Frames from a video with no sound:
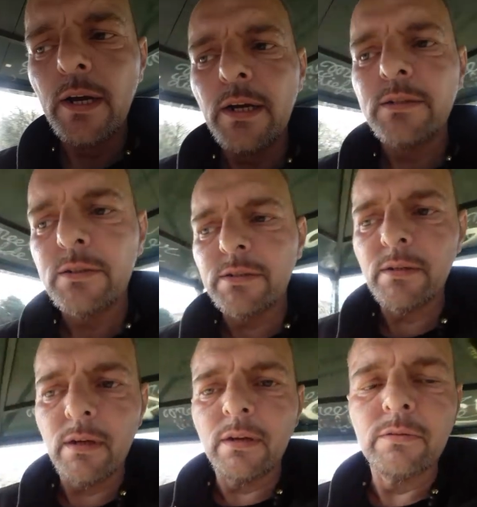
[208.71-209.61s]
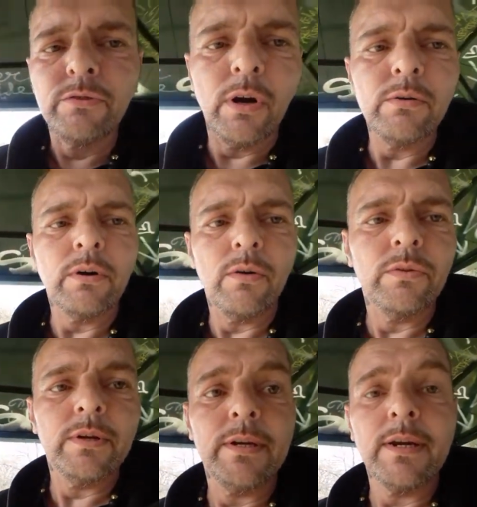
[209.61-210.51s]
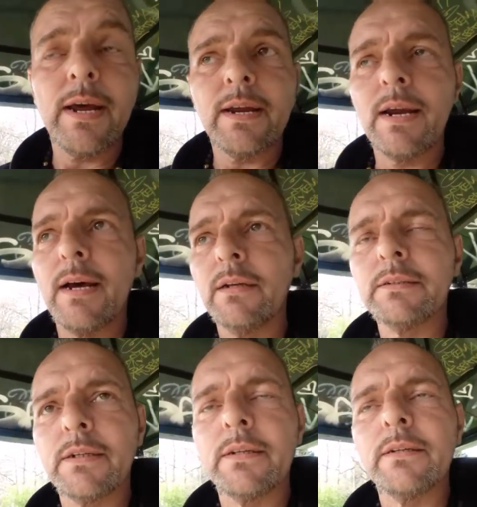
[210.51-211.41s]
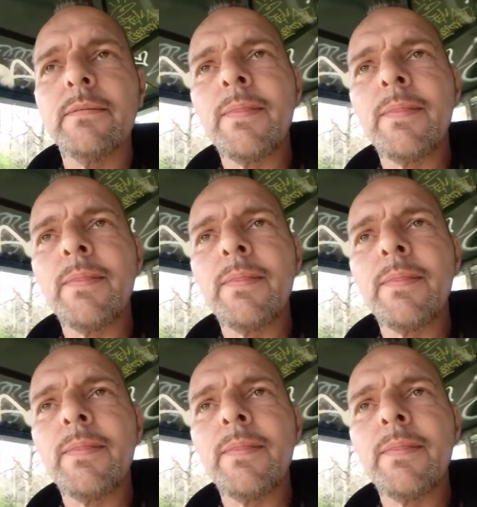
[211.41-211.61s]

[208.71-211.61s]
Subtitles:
It's down under the Netherlands. And